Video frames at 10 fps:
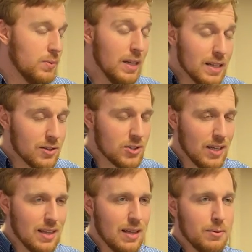We need to
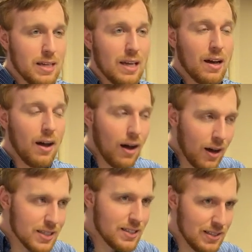understand that that was a
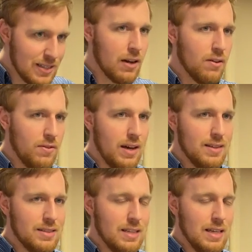costly
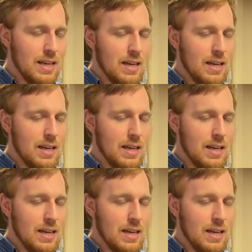sacrifice.